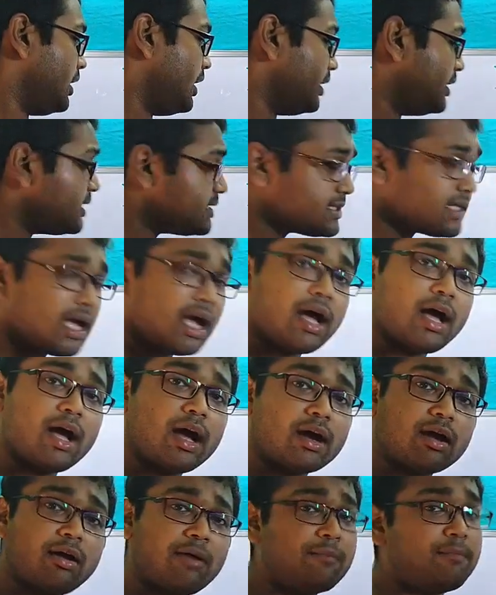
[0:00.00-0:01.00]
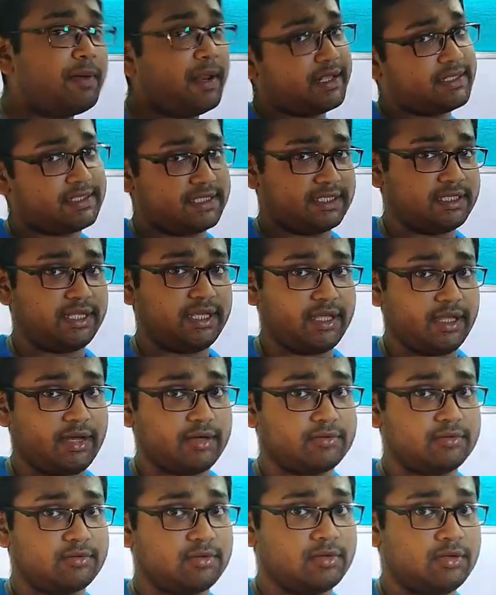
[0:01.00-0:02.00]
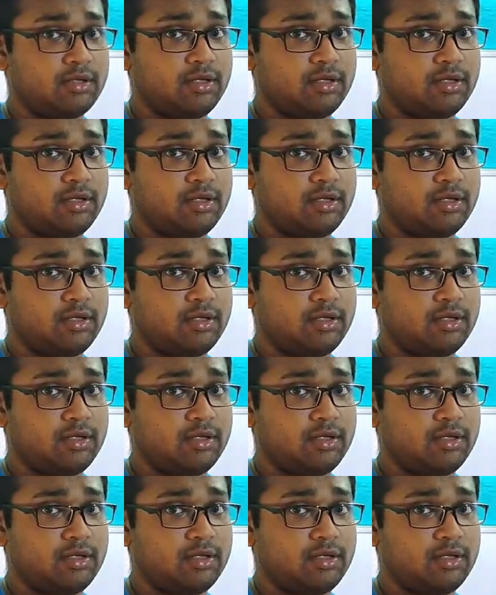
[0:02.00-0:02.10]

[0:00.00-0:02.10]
It is a complexity here.